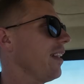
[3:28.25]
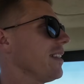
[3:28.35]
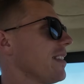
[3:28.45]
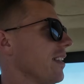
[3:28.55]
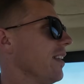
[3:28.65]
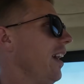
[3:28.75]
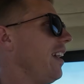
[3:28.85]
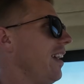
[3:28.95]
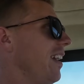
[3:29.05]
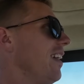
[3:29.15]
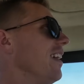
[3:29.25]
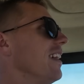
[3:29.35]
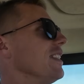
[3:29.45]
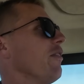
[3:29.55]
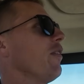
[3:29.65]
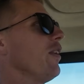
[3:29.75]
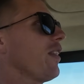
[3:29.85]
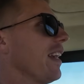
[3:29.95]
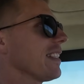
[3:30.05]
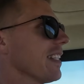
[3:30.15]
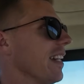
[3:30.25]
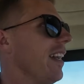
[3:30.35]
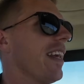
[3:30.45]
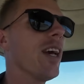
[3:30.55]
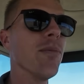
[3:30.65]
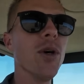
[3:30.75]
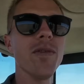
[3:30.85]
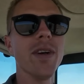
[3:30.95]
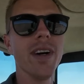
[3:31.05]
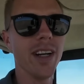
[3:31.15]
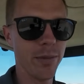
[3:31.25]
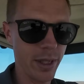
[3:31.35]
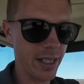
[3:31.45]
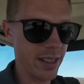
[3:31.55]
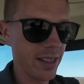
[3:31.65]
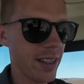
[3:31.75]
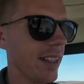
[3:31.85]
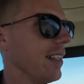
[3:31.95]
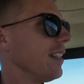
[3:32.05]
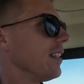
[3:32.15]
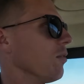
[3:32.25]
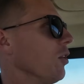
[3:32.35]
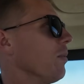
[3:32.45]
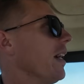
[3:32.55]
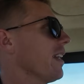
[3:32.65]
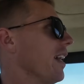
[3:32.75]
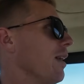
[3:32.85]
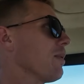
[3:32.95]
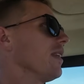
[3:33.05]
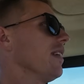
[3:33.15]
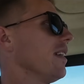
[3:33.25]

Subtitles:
There's a few things that need to get moved around, but we'll make it happen.